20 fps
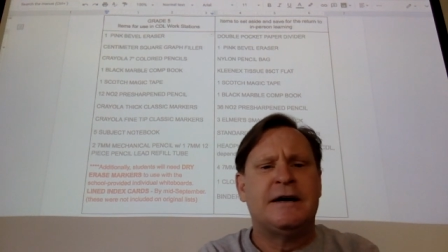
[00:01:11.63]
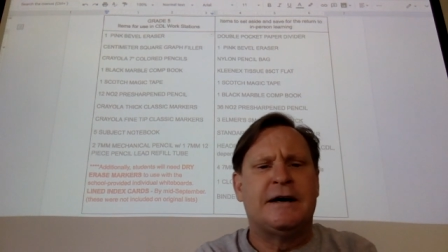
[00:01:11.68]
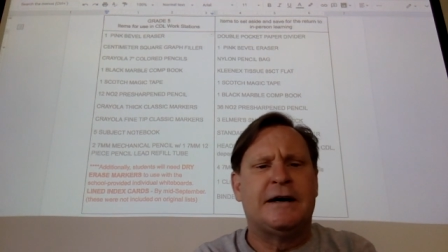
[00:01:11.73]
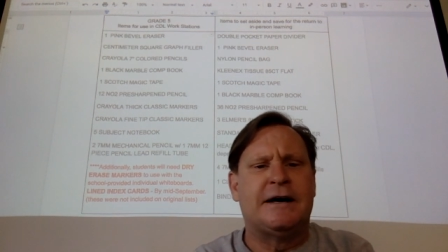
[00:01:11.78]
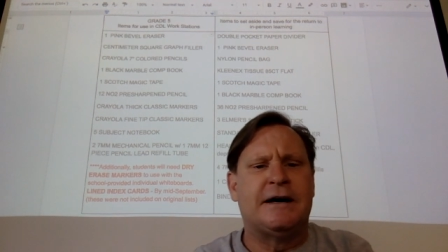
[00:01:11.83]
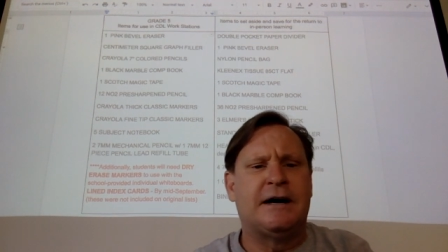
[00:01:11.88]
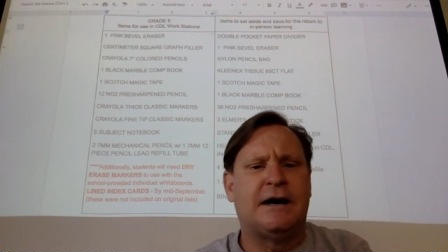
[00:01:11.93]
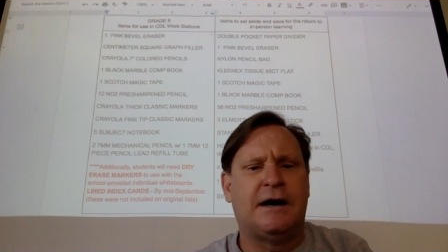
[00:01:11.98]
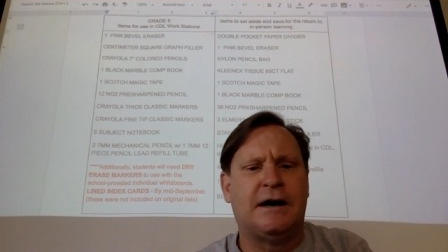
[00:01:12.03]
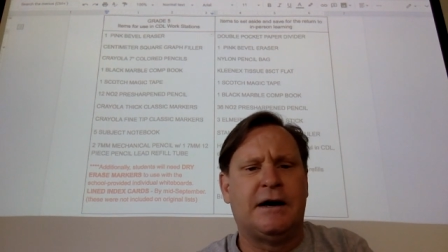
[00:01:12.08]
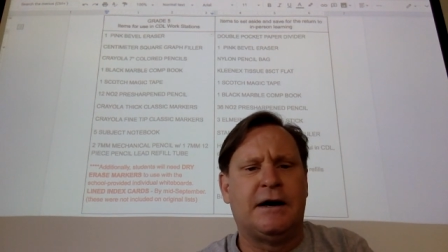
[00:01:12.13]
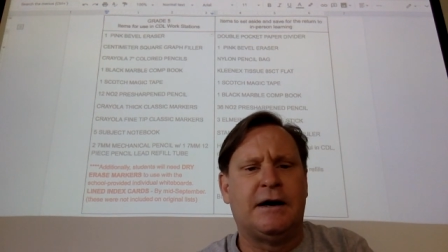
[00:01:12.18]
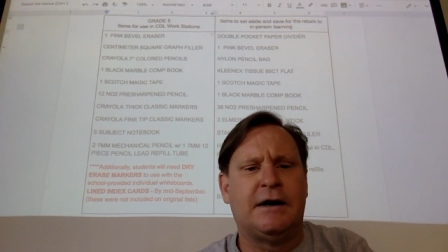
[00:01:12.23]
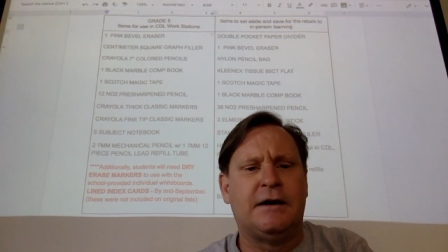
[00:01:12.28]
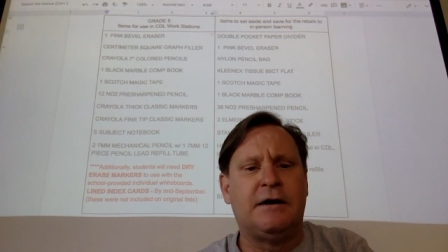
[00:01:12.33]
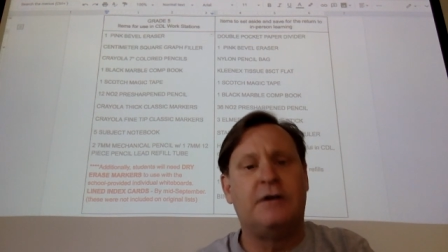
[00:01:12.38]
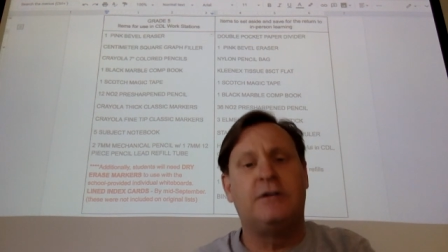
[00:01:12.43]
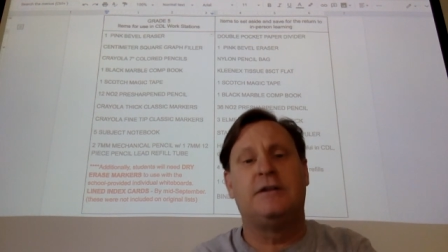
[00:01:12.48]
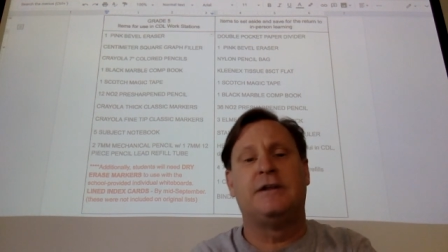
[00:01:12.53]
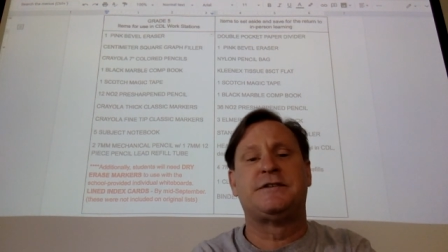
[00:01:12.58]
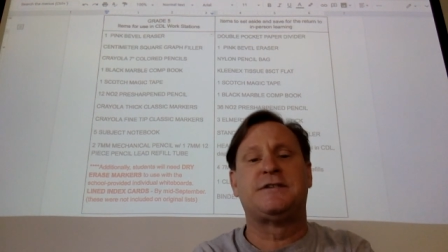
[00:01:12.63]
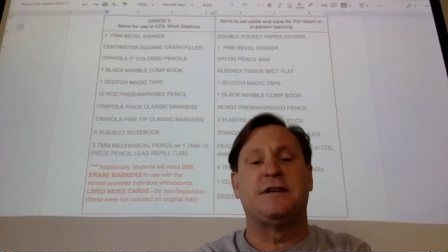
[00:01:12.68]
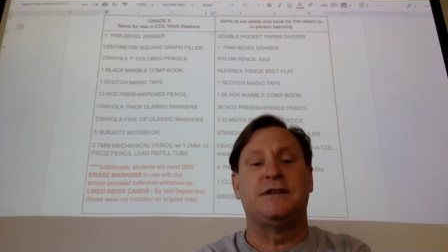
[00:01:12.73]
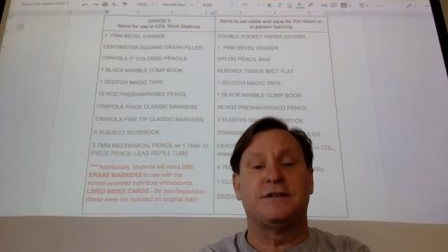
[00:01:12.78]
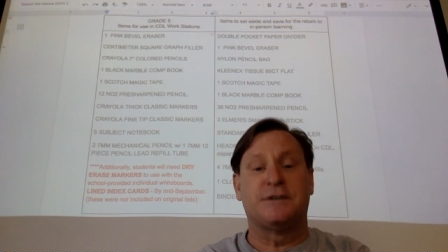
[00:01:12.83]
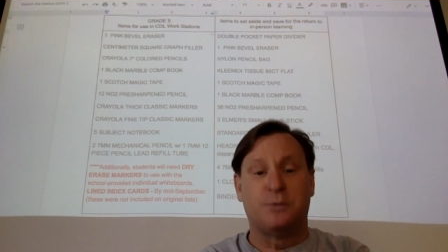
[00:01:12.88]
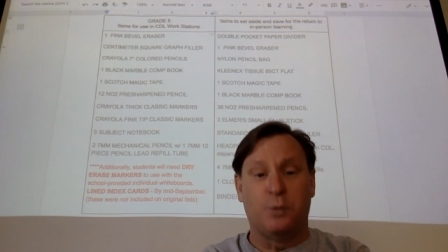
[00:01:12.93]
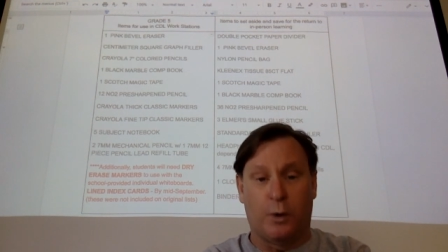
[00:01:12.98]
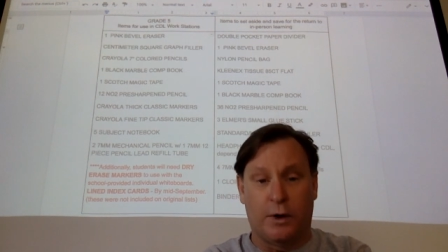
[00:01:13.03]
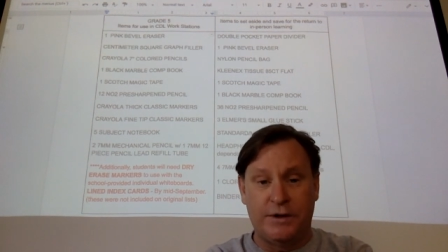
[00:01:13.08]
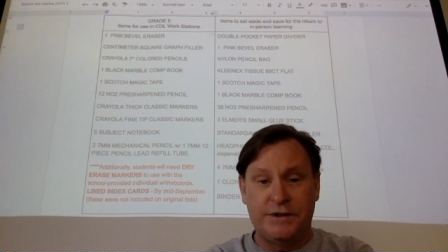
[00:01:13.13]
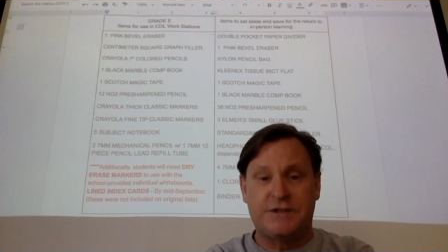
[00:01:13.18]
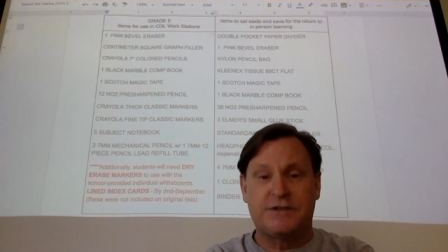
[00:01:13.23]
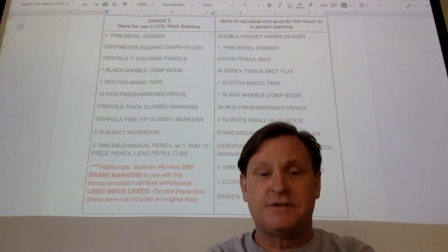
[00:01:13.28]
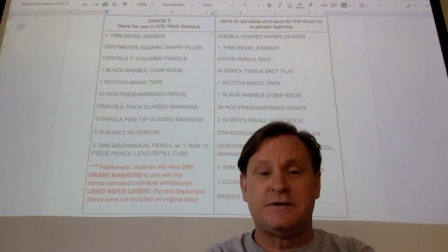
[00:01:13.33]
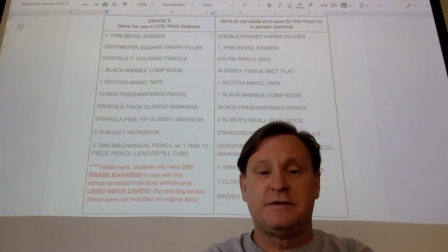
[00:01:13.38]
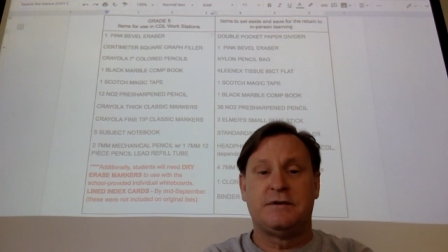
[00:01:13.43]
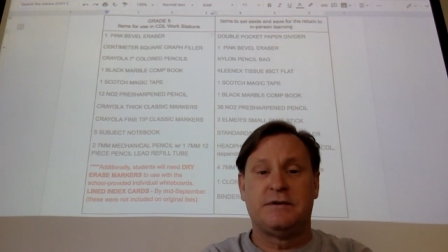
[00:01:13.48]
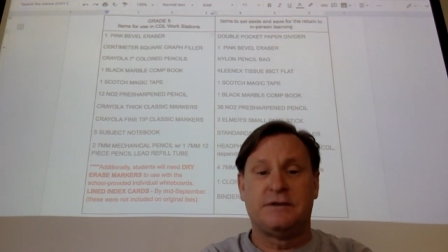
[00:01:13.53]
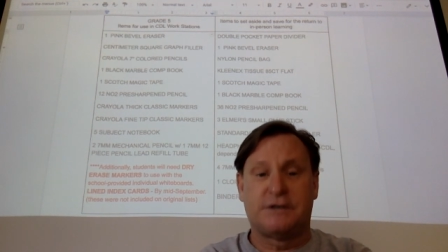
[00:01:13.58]
Let's see,
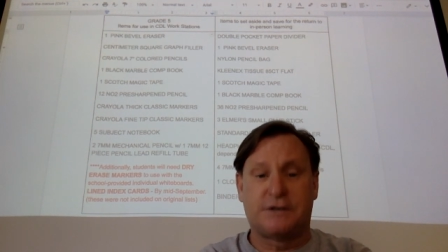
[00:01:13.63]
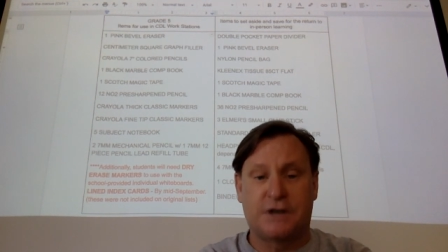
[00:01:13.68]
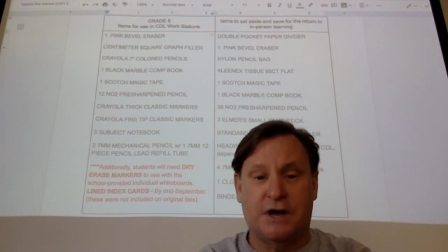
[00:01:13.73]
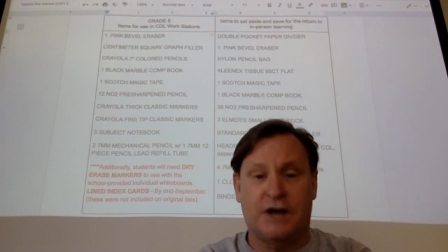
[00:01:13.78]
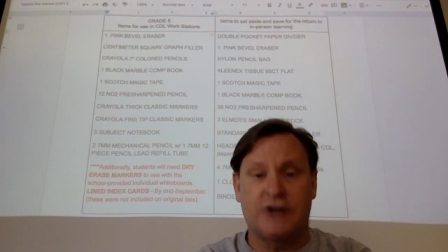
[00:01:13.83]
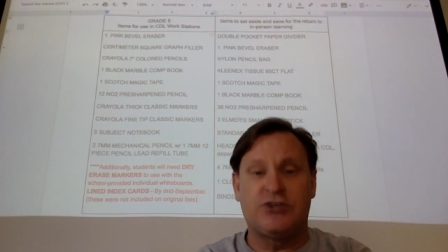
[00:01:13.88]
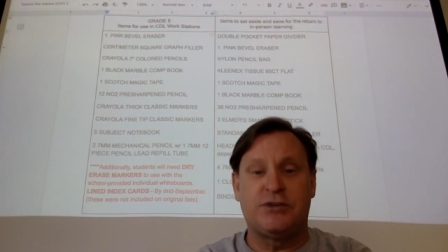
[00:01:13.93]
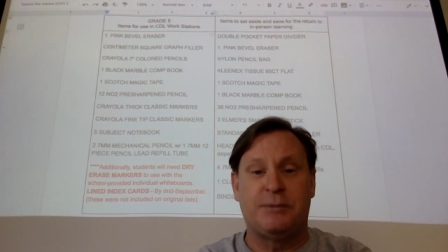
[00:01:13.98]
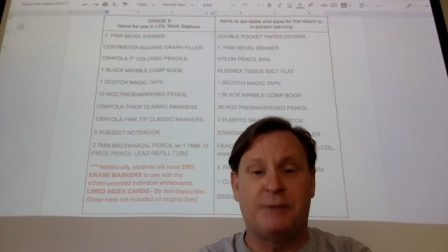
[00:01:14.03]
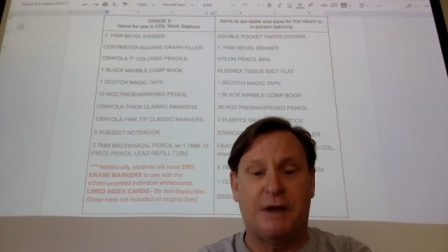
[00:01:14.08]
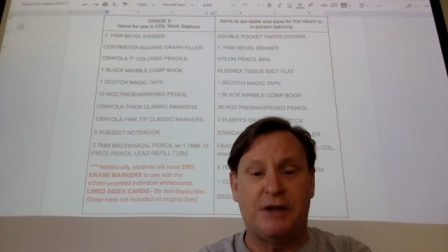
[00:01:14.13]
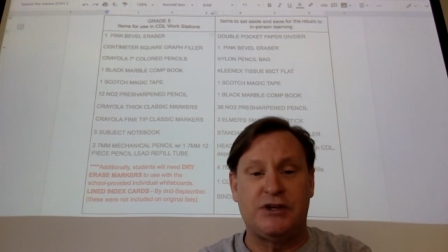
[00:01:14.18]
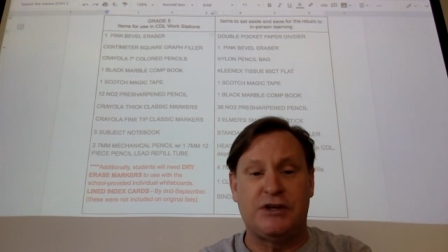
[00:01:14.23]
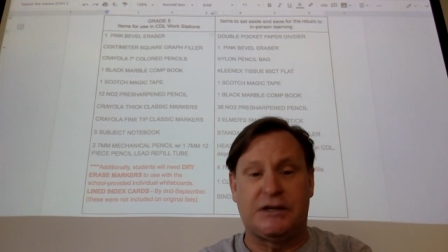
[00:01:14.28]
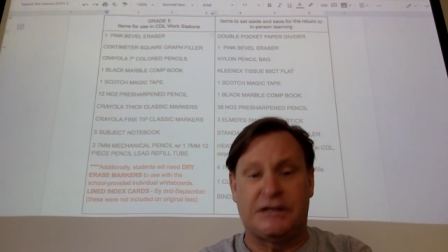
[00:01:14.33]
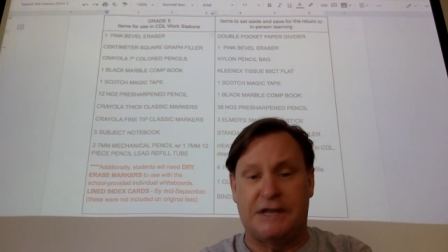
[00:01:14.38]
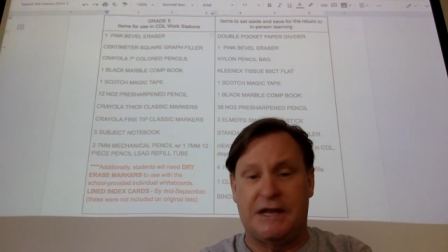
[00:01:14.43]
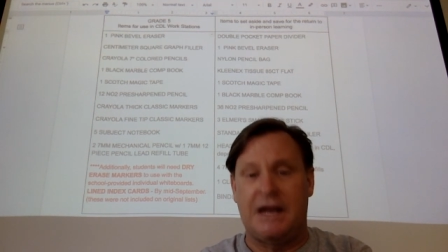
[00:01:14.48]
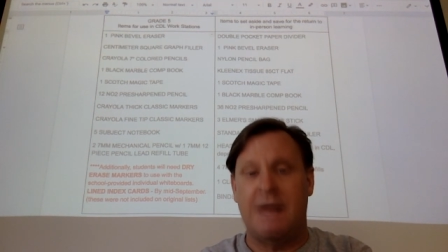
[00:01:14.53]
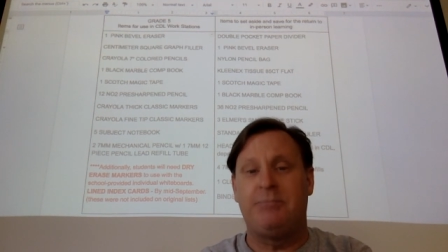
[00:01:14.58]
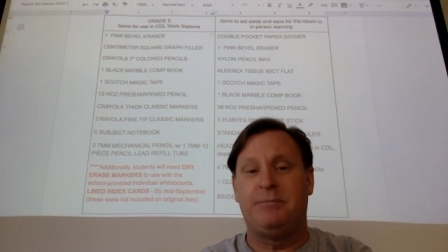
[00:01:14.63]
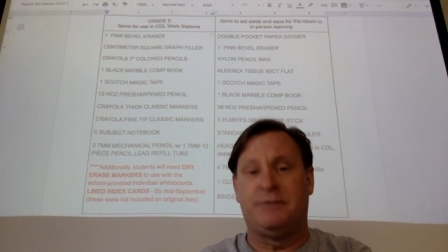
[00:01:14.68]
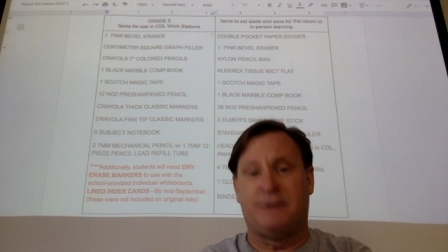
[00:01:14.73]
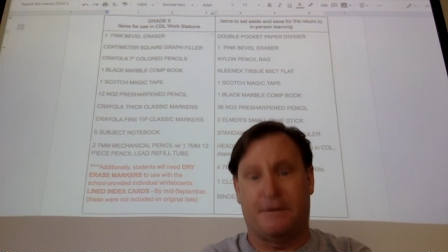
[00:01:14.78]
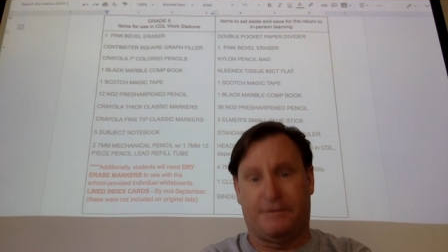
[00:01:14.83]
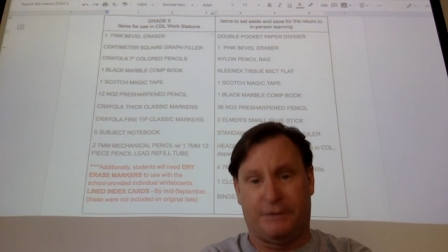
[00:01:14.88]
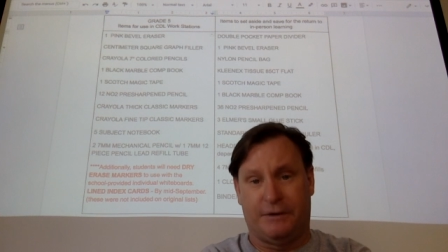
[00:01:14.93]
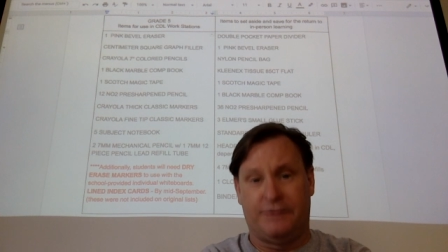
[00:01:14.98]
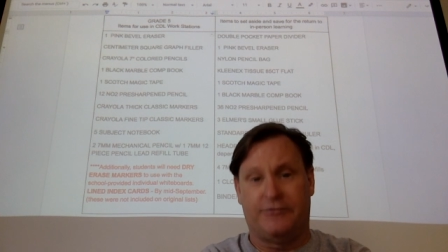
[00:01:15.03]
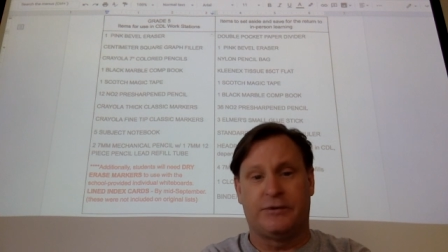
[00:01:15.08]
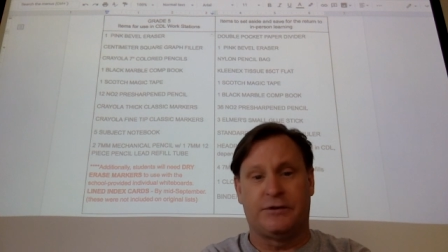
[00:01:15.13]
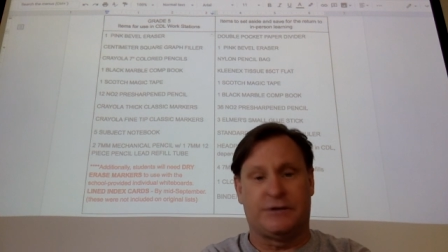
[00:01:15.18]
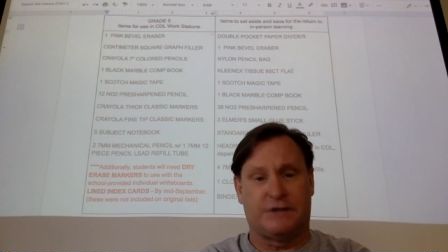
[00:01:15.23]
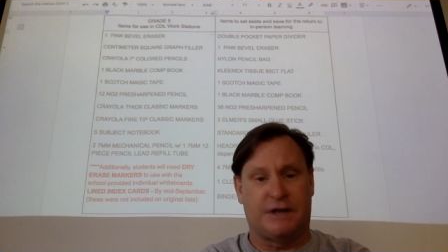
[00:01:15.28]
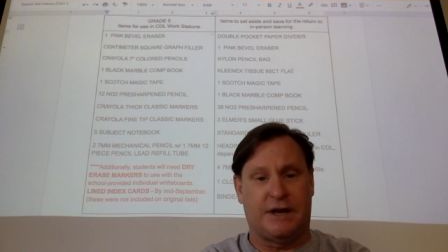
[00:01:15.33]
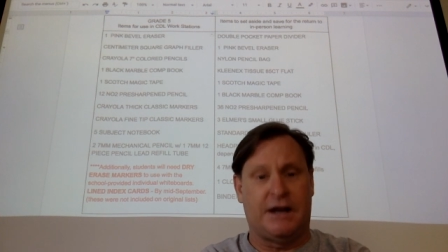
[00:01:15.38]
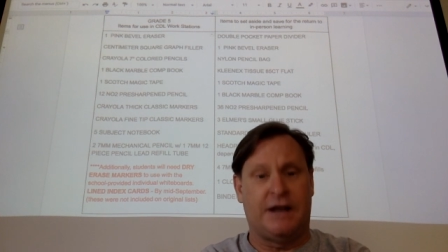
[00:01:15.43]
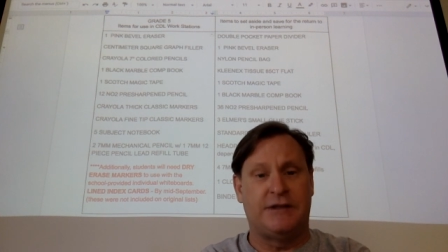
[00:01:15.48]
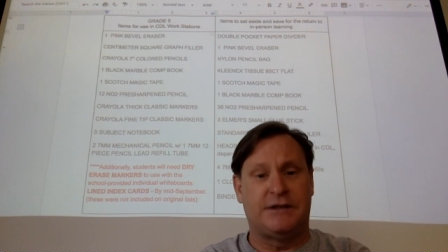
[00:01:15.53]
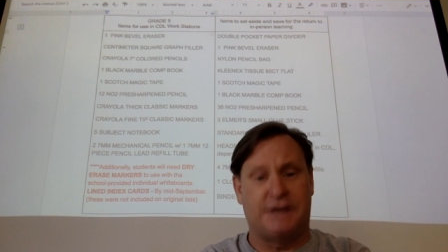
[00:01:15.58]
one's Scotch magic tape, definitely for
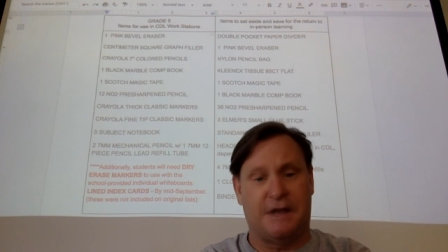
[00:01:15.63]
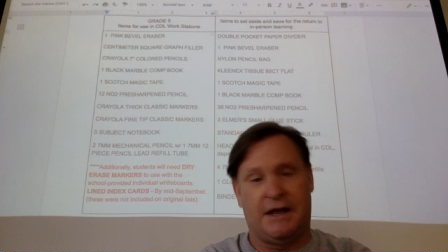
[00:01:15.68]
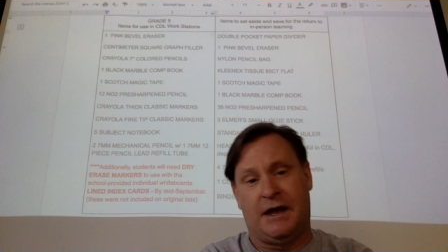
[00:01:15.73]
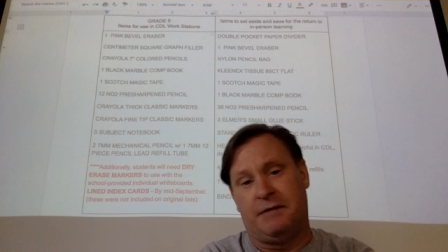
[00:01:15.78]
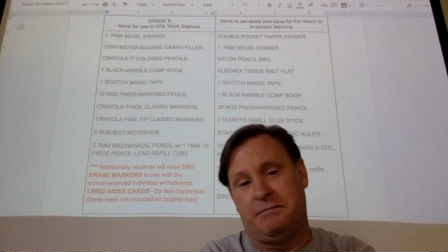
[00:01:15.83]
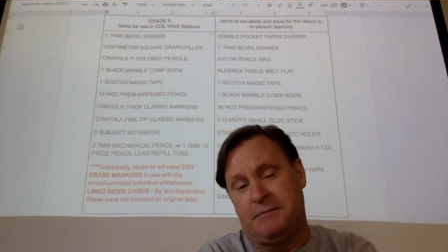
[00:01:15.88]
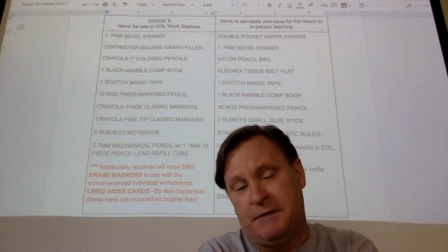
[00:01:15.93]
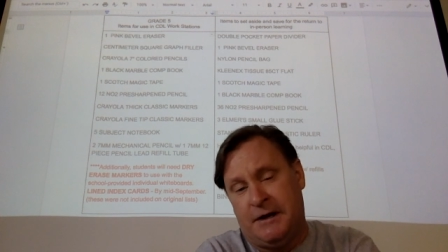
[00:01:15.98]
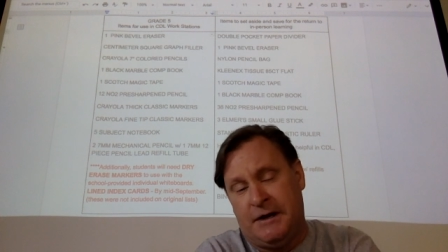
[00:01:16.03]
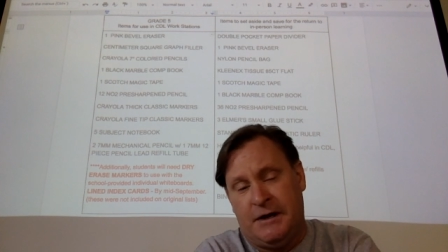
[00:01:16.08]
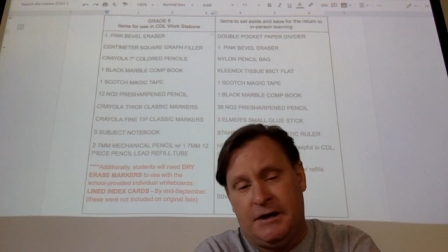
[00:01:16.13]
science and